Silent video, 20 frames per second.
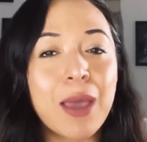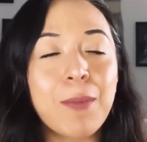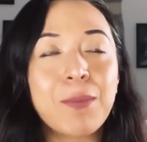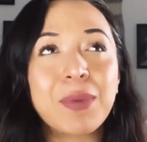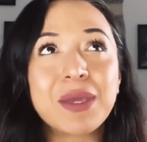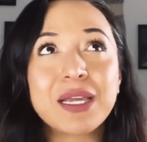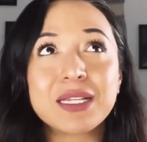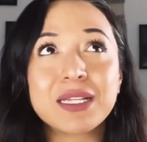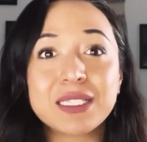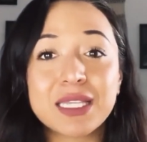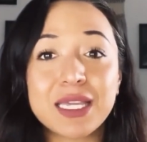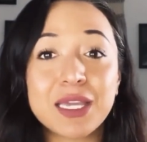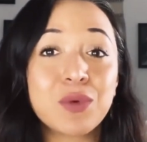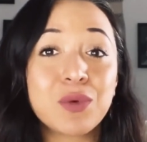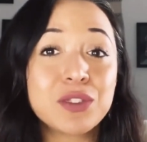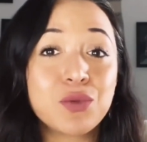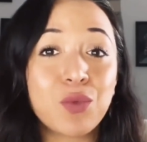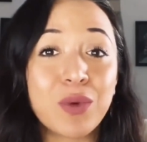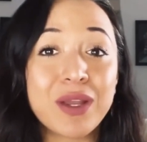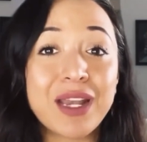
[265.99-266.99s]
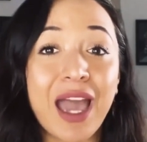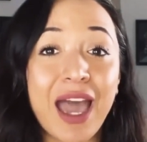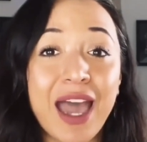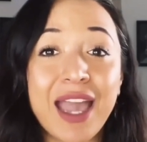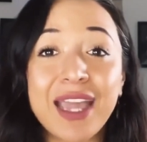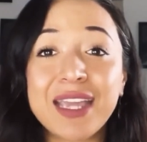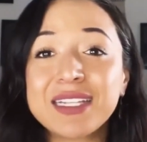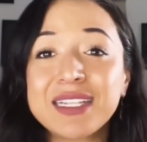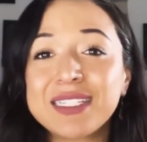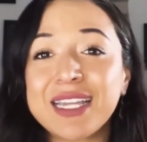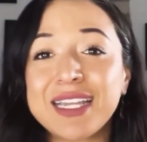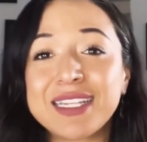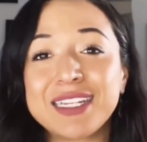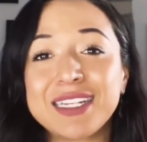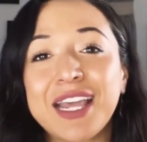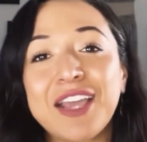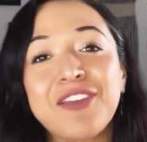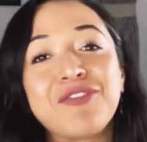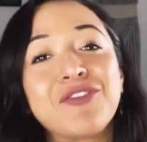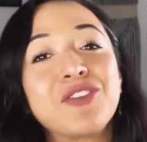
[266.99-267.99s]
because it was when I attended
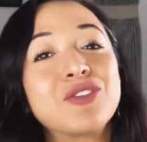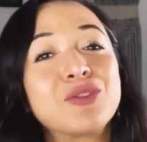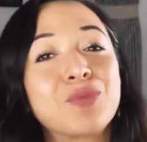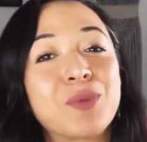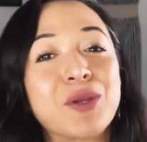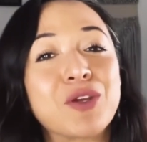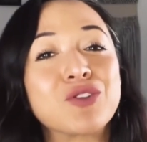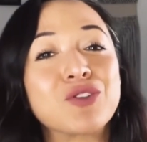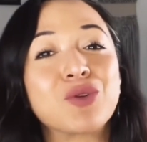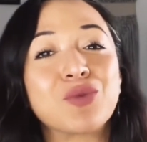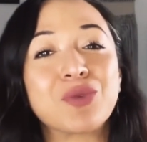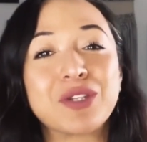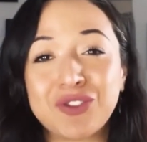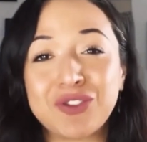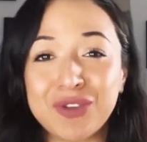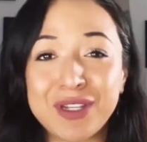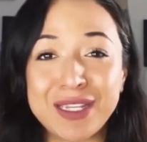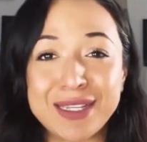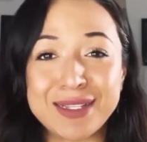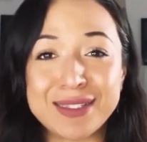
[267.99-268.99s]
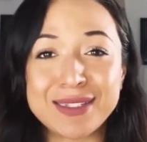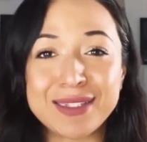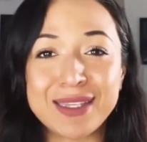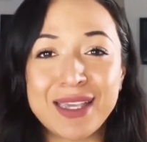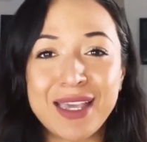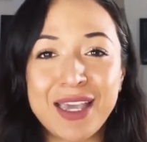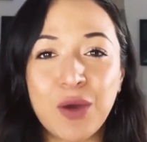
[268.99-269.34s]
a few spiritual retreats